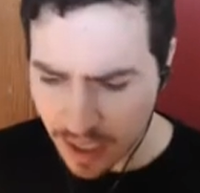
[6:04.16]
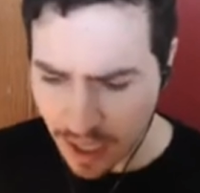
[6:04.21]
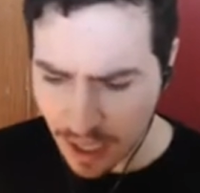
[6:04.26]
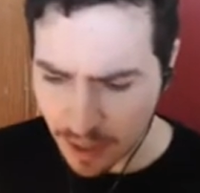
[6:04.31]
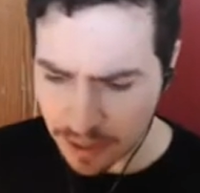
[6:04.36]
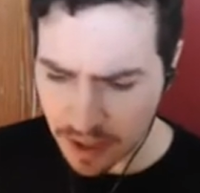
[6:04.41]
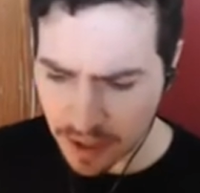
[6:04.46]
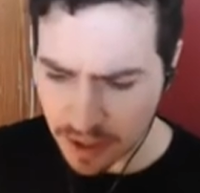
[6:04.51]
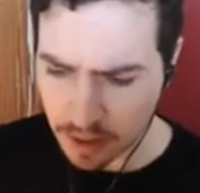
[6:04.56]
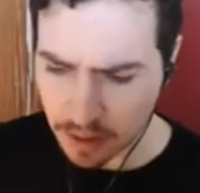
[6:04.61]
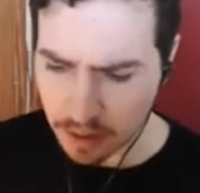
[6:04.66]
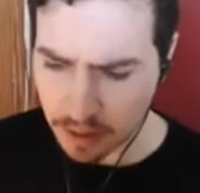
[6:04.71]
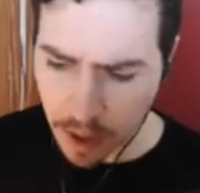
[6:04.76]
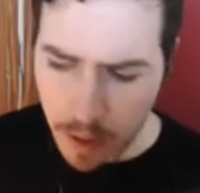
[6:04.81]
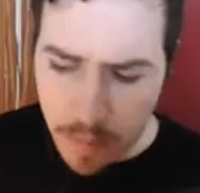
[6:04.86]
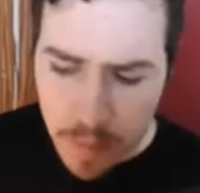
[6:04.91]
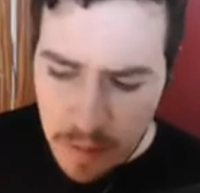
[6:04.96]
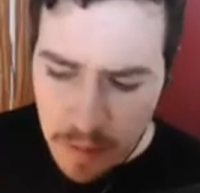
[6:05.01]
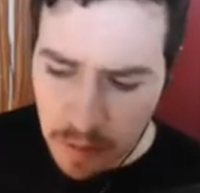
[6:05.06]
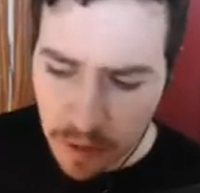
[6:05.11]
think a lot
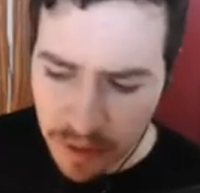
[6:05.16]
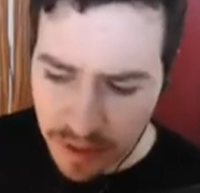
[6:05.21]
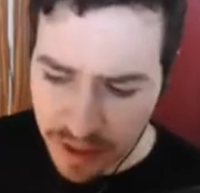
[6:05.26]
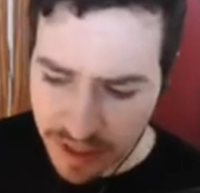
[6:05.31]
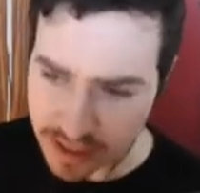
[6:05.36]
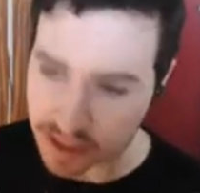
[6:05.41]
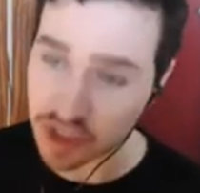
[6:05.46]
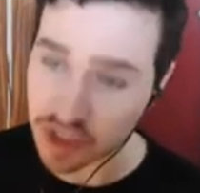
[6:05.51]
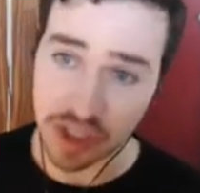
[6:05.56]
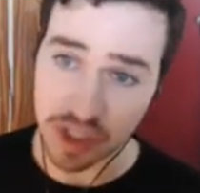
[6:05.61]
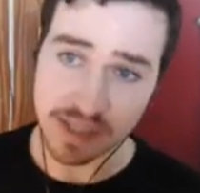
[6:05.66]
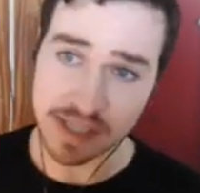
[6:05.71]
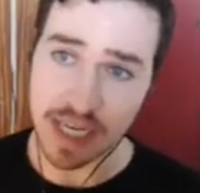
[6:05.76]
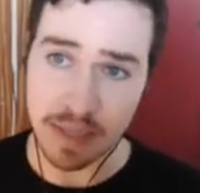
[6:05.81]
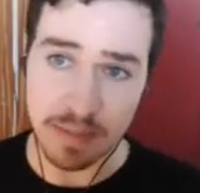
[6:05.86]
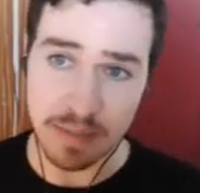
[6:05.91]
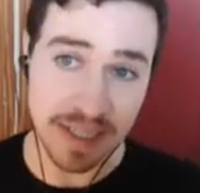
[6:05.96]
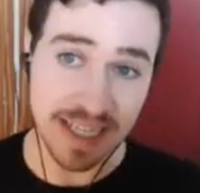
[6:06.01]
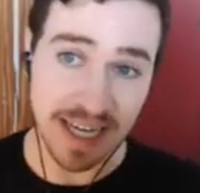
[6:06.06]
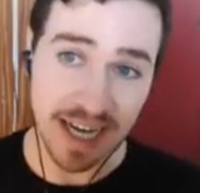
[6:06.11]
of people think it's just
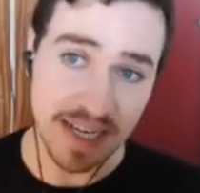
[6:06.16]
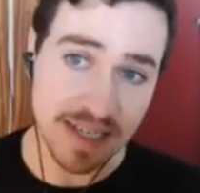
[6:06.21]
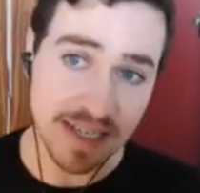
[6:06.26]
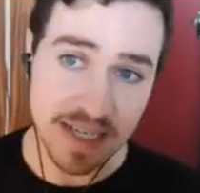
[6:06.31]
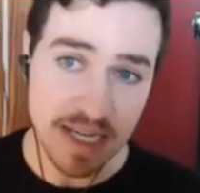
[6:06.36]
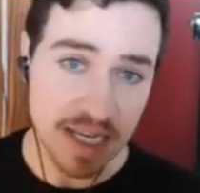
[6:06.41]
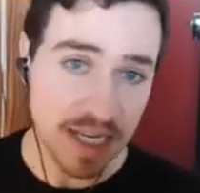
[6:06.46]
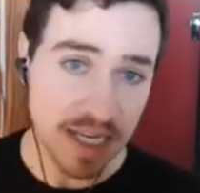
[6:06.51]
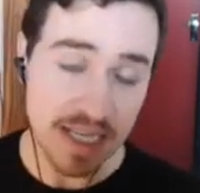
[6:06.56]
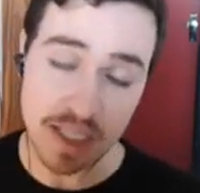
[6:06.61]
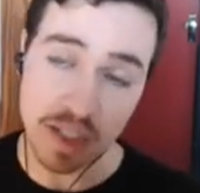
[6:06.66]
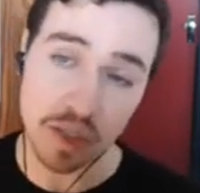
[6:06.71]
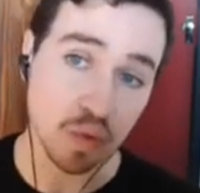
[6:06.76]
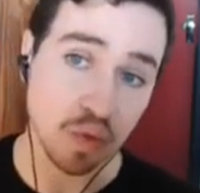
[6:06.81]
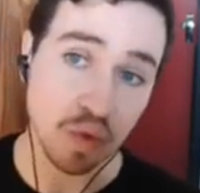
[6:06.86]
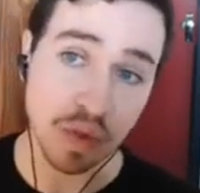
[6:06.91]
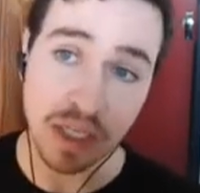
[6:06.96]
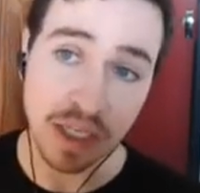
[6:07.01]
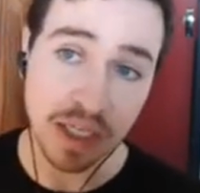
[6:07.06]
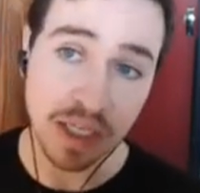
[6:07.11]
A/B testing. It's
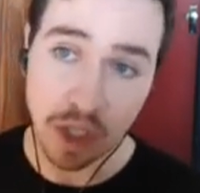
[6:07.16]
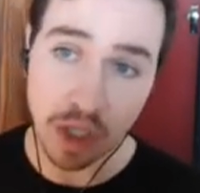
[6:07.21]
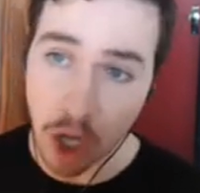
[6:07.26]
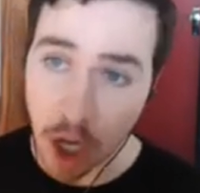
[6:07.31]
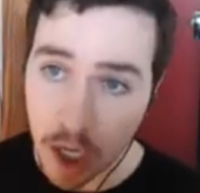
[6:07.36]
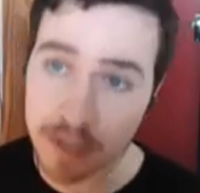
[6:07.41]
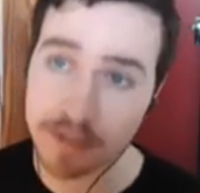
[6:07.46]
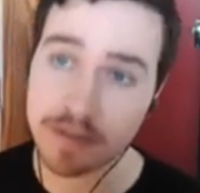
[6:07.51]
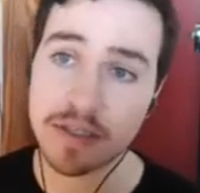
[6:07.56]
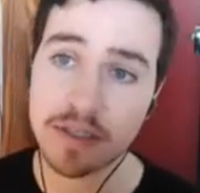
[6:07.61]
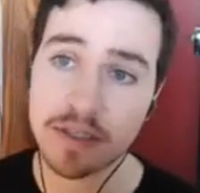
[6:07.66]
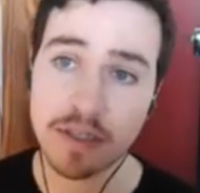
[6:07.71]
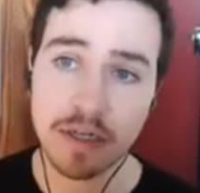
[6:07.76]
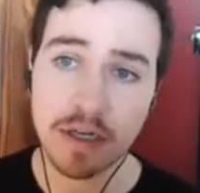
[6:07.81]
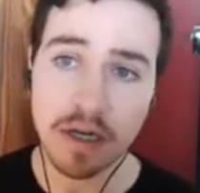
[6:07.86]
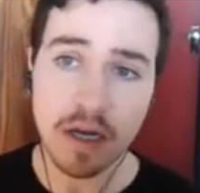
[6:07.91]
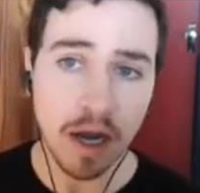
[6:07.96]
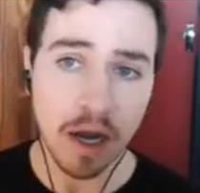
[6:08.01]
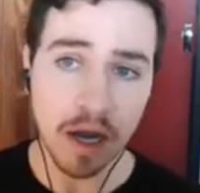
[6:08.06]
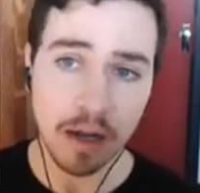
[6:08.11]
really not.
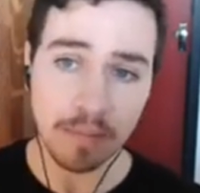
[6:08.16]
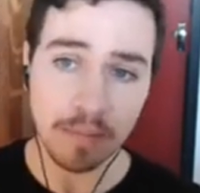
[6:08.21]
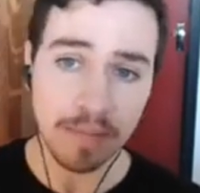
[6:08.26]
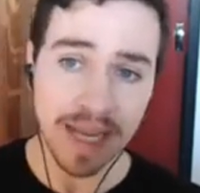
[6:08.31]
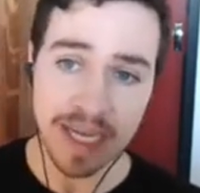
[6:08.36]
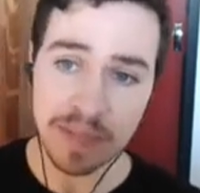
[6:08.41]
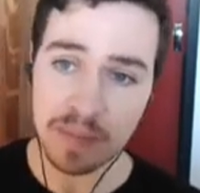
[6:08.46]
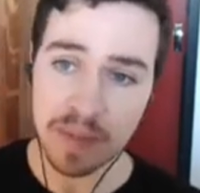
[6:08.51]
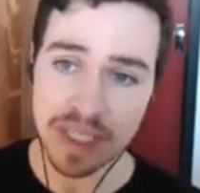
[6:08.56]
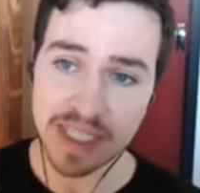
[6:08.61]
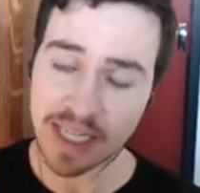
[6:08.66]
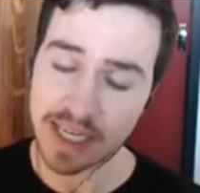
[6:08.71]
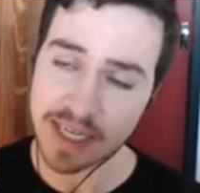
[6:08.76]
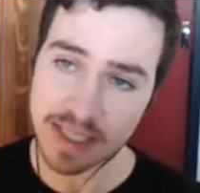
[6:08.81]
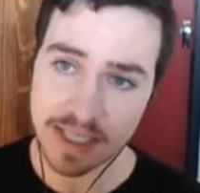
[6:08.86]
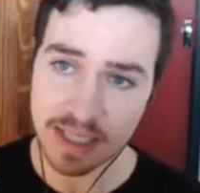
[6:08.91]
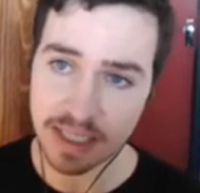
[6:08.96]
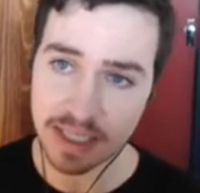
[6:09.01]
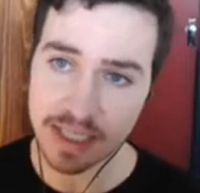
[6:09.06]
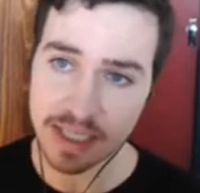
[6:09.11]
A/B
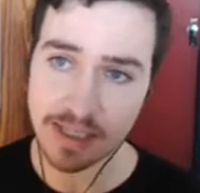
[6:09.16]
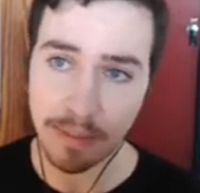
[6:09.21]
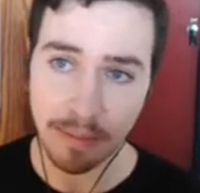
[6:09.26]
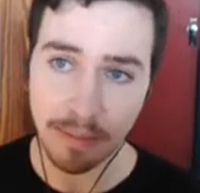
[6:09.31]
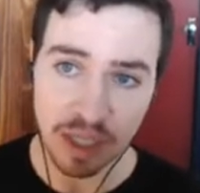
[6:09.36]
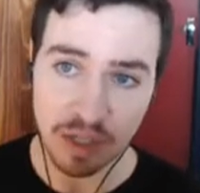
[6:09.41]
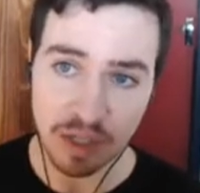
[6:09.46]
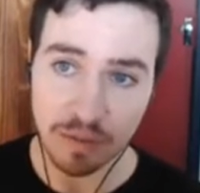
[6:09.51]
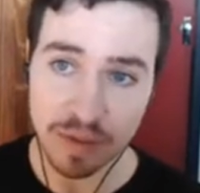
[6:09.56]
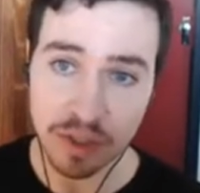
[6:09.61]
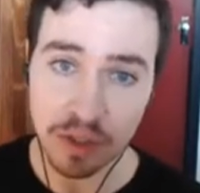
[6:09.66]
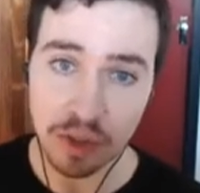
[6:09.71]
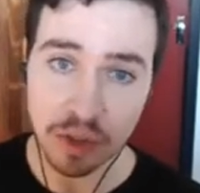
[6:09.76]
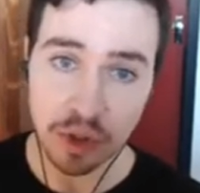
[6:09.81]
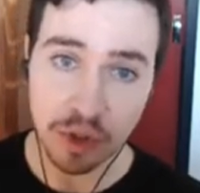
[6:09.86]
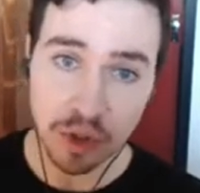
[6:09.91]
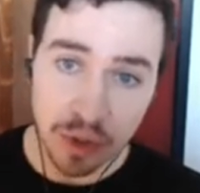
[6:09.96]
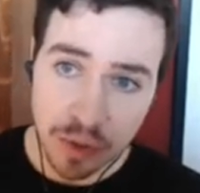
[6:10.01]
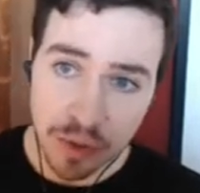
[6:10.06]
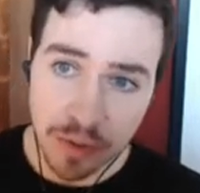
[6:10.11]
testing is something we
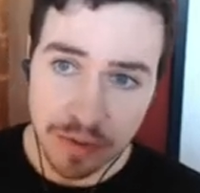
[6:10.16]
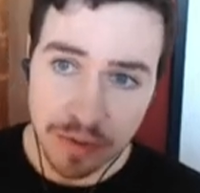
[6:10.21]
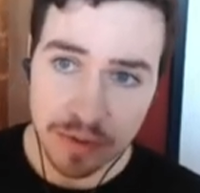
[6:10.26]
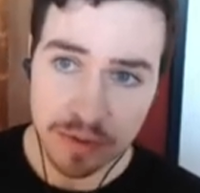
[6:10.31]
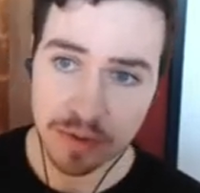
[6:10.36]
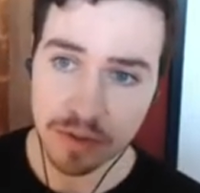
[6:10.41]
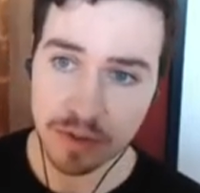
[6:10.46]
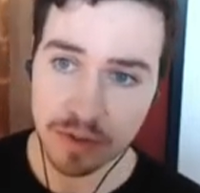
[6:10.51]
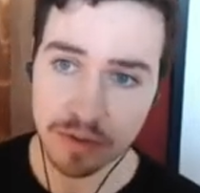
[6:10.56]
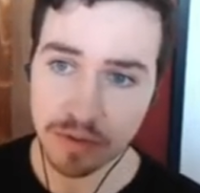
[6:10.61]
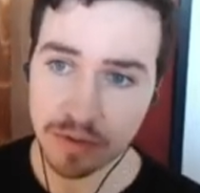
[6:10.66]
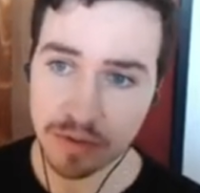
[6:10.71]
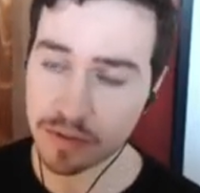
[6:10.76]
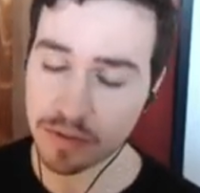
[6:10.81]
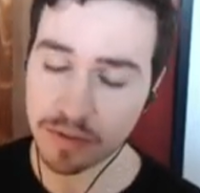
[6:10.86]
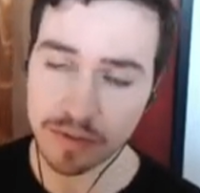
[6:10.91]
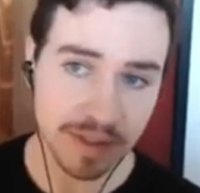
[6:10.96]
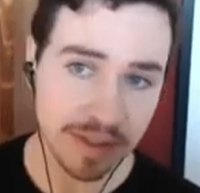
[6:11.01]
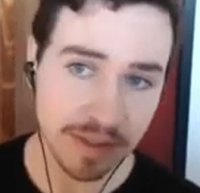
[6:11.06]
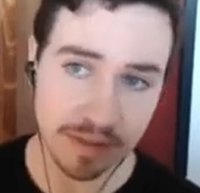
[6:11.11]
do
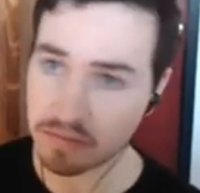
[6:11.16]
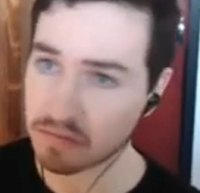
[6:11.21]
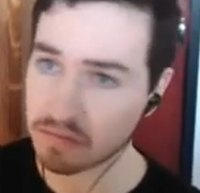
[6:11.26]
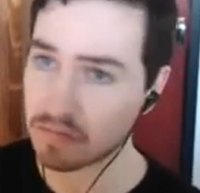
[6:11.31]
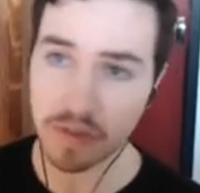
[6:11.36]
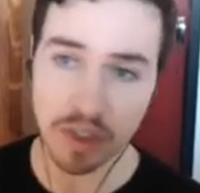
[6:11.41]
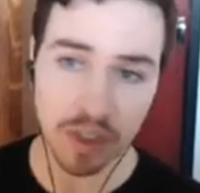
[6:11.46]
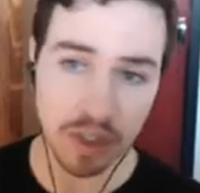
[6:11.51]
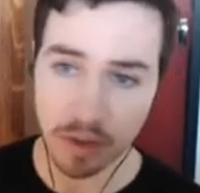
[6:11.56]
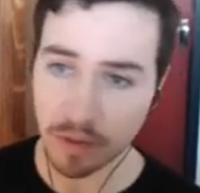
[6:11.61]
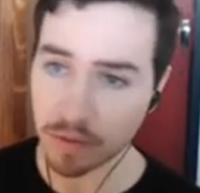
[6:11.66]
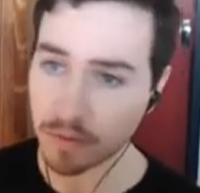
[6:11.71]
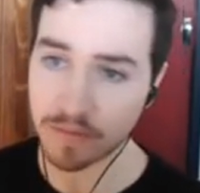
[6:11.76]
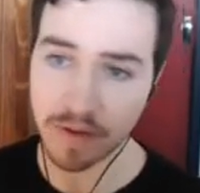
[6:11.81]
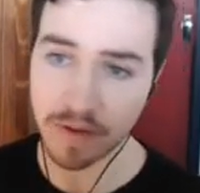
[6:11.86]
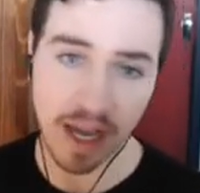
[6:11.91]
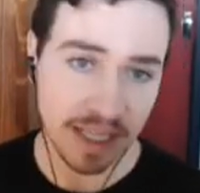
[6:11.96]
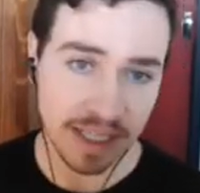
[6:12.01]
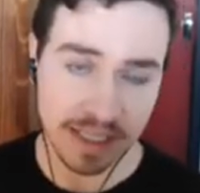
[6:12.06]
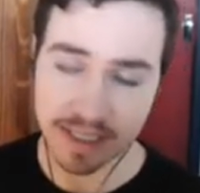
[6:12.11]
to,
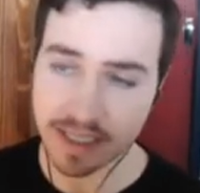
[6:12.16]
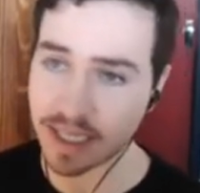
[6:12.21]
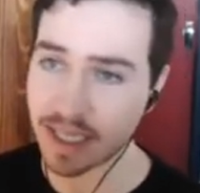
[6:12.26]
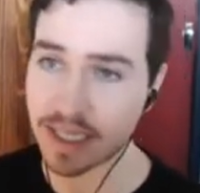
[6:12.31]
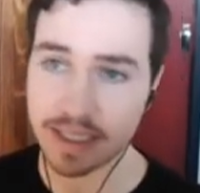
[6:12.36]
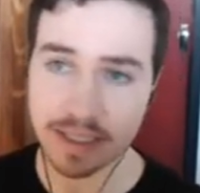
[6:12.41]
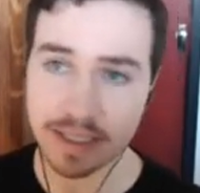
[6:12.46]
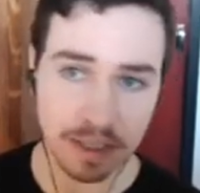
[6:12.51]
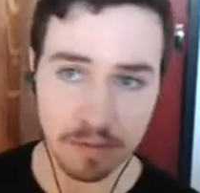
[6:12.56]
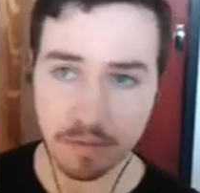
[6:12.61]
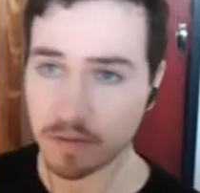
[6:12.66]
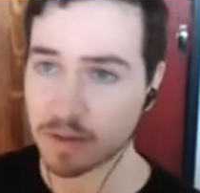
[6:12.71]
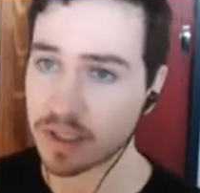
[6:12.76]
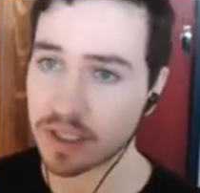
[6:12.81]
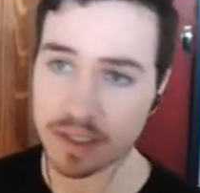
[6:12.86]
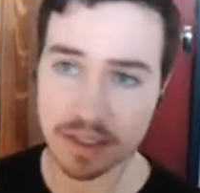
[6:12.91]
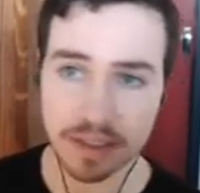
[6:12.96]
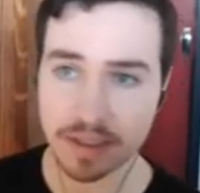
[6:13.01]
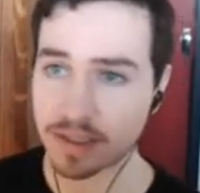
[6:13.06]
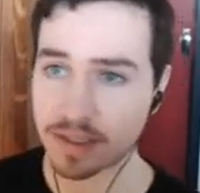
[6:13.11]
validate
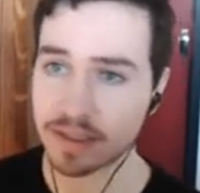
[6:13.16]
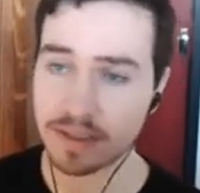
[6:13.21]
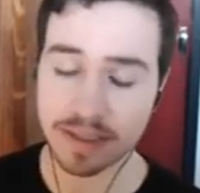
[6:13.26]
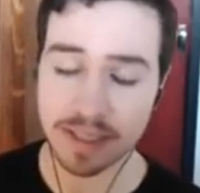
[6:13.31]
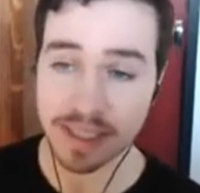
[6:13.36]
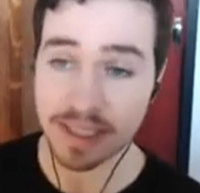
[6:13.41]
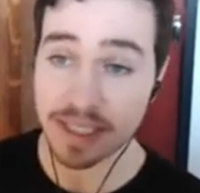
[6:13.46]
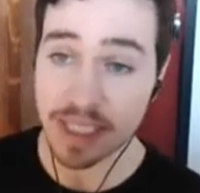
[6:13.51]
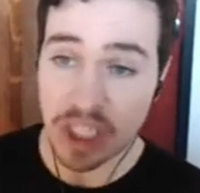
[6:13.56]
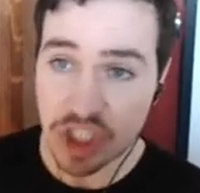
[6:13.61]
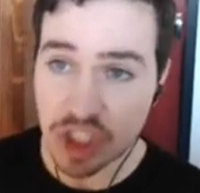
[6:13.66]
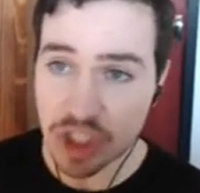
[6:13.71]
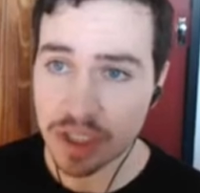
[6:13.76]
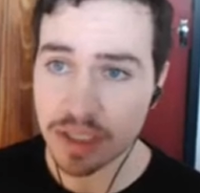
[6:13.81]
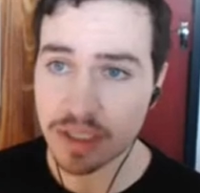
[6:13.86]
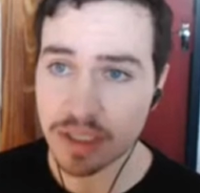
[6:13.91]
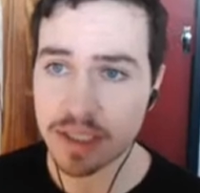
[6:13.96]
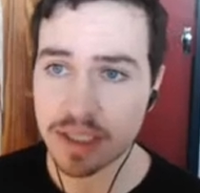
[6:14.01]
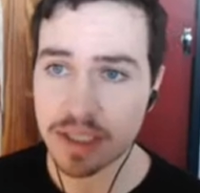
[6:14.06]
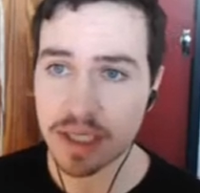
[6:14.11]
different
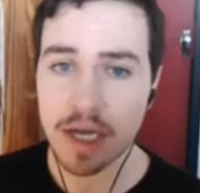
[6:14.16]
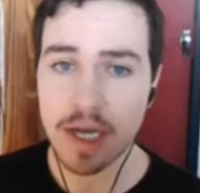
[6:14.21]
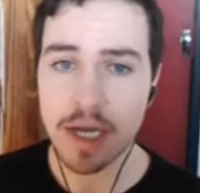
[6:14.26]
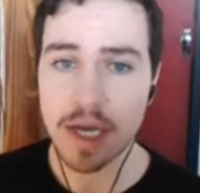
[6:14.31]
decisions.